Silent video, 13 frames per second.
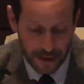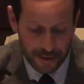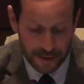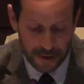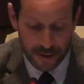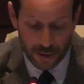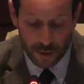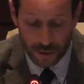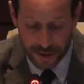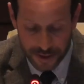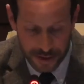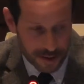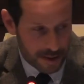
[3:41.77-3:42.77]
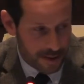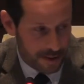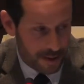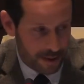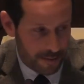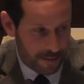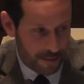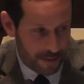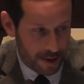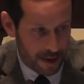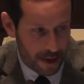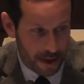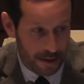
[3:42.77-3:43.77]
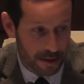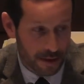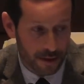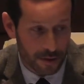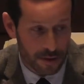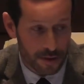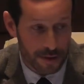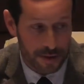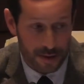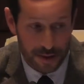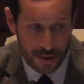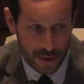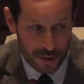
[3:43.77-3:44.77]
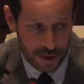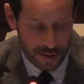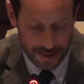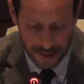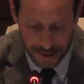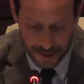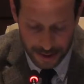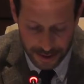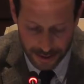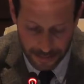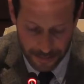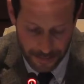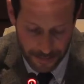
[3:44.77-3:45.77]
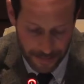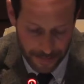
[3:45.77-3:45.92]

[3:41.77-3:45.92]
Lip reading: There is the unity system and the cessionist system.